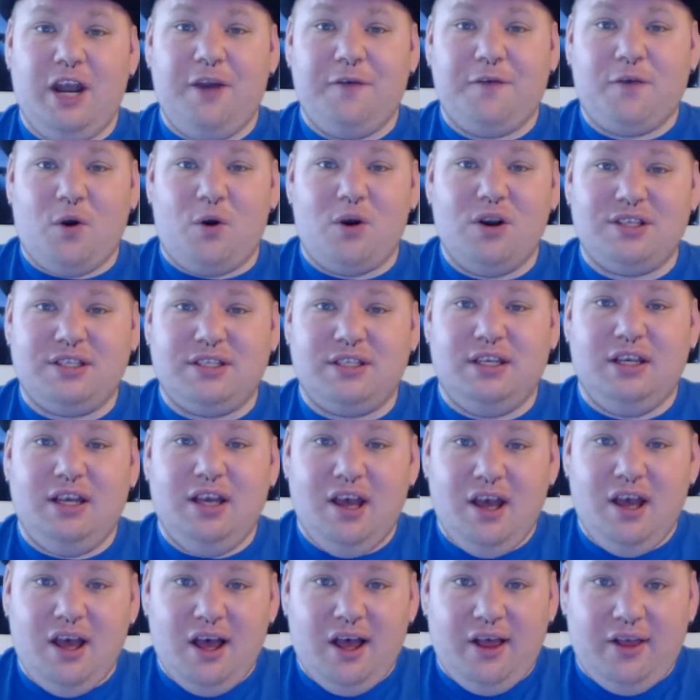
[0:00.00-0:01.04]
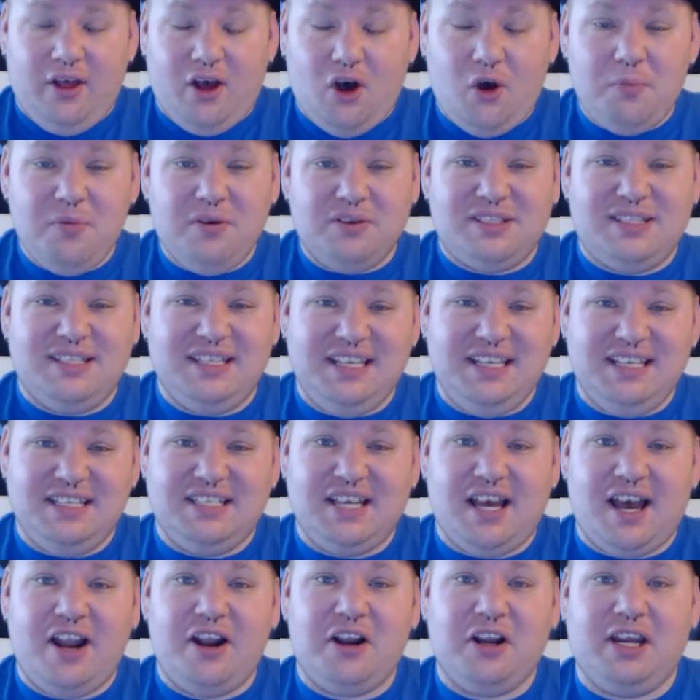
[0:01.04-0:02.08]
And of course, almost the
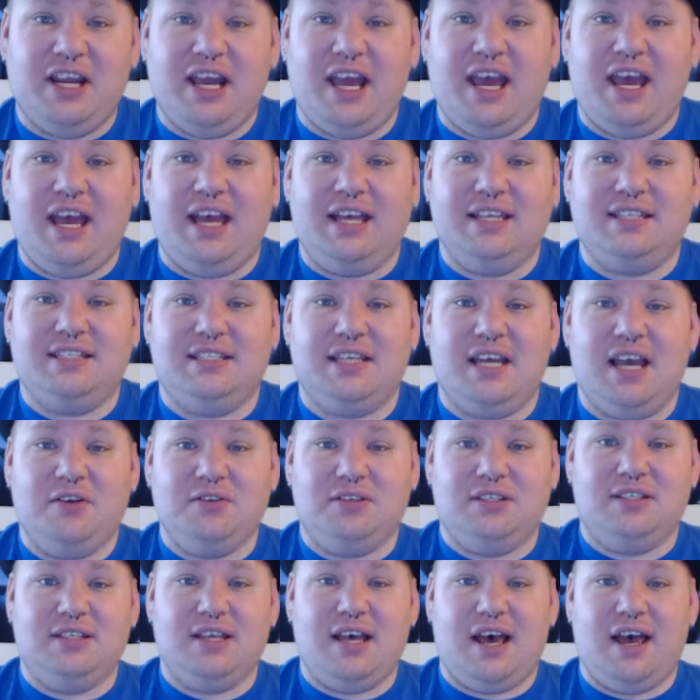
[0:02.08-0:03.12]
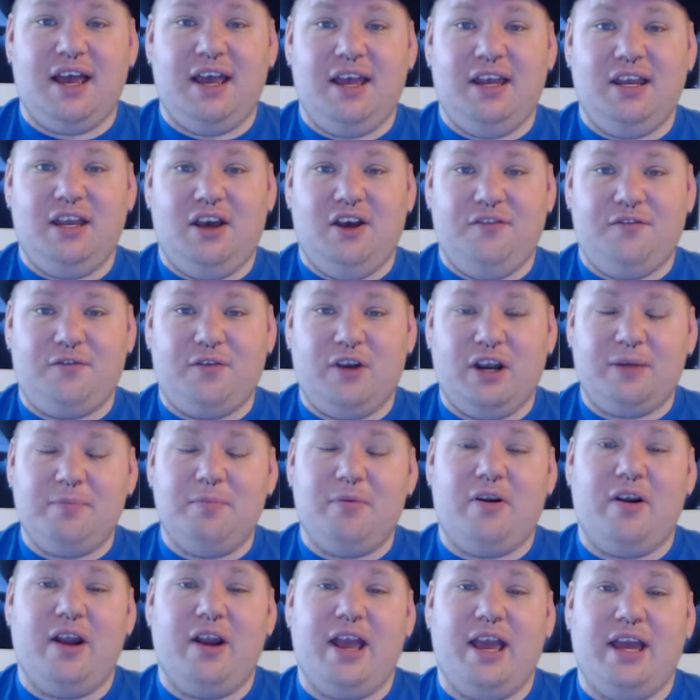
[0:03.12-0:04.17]
entire cast outside of Rick
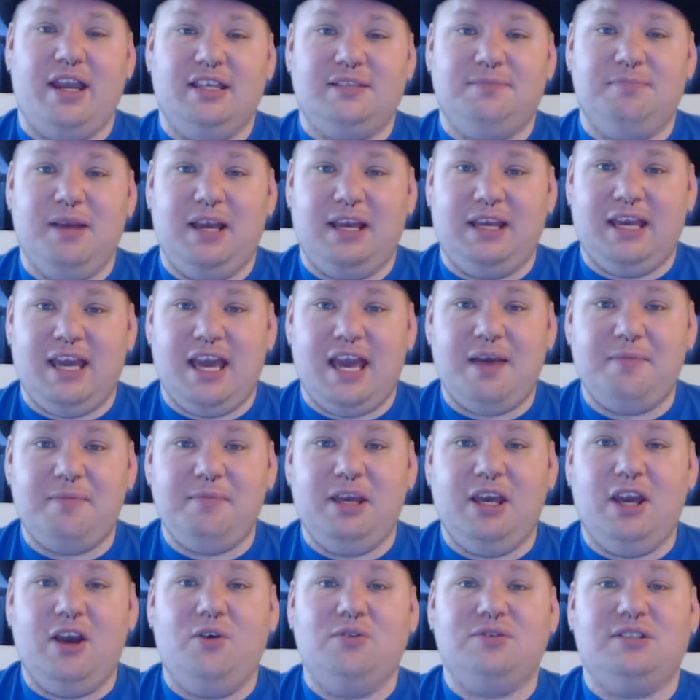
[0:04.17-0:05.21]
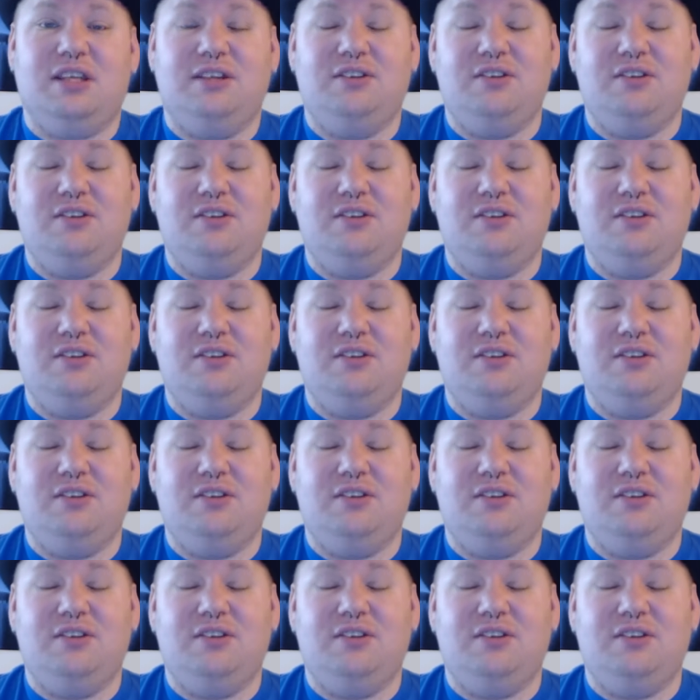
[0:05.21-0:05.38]
Moranis make cameos,